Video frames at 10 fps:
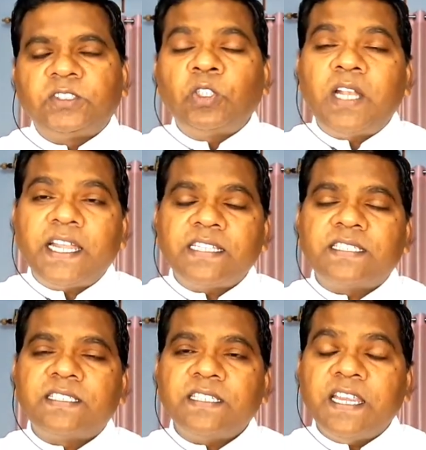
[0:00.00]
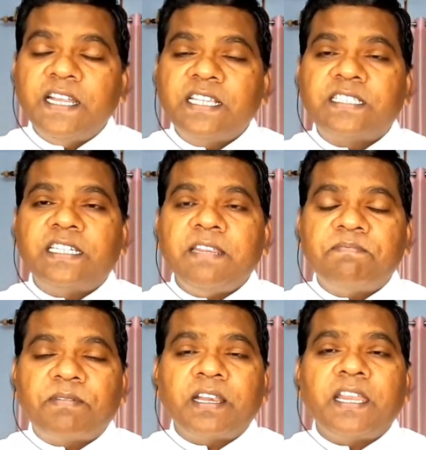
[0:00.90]
So let us earnestly
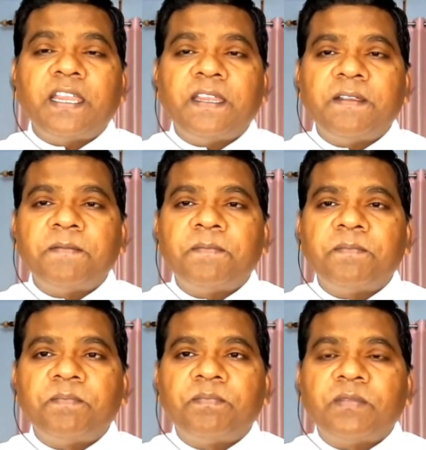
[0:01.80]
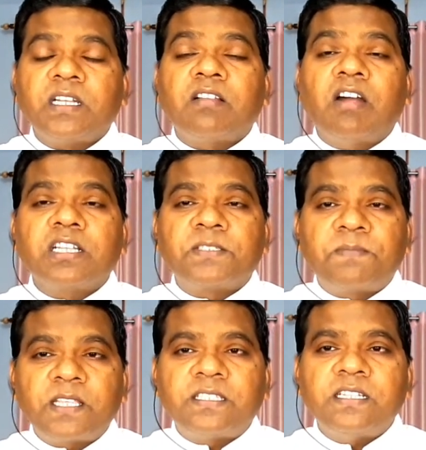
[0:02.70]
pray that God's
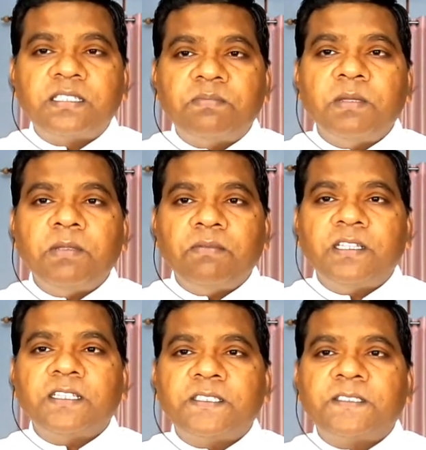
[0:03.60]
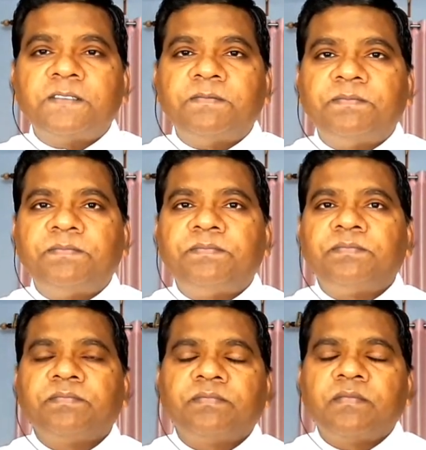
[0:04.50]
presence may be with us.
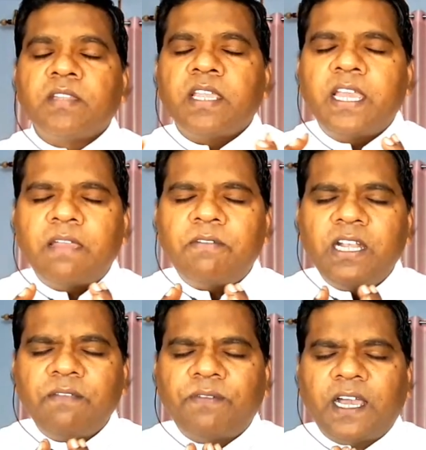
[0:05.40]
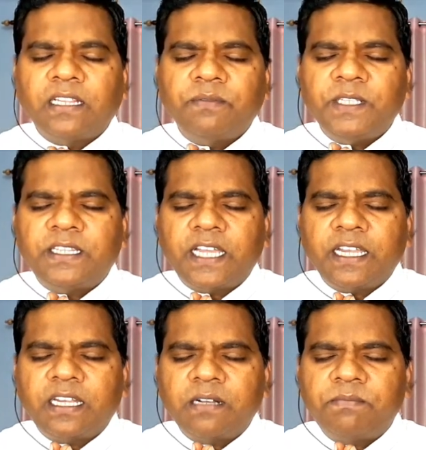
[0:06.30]
Heavenly Father, we
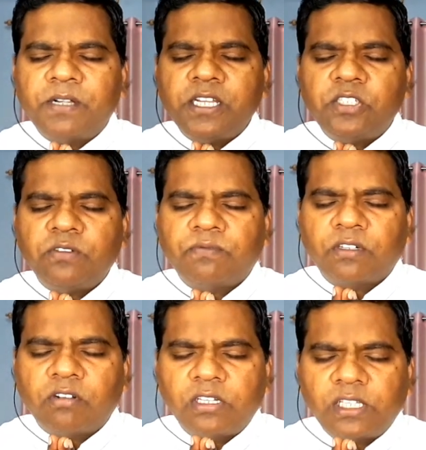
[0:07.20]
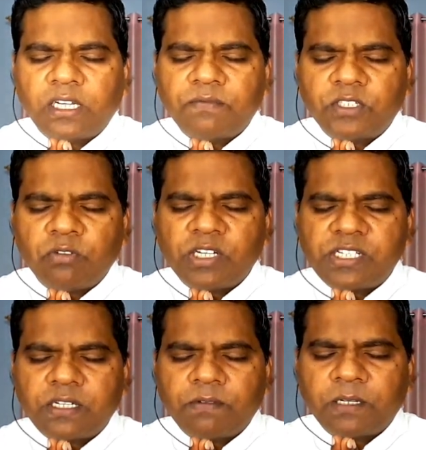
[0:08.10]
thank and praise you for all the gifts you have
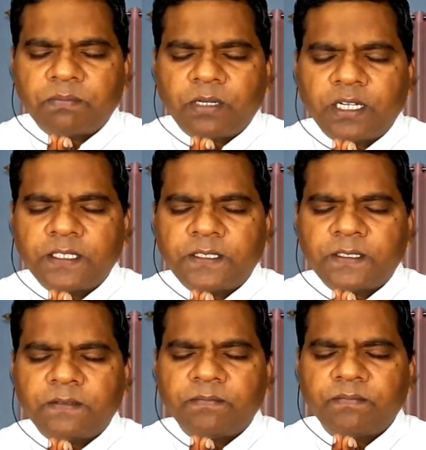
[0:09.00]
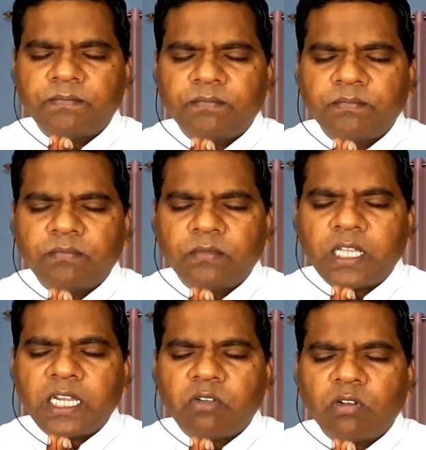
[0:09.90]
showered upon us.
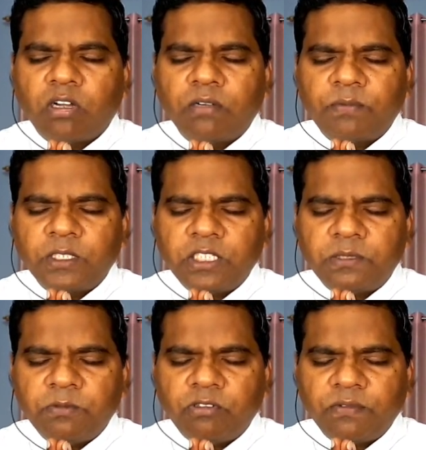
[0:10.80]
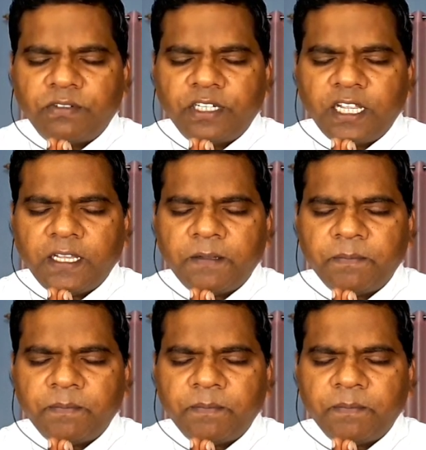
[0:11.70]
Thank you, Lord, for this beautiful day.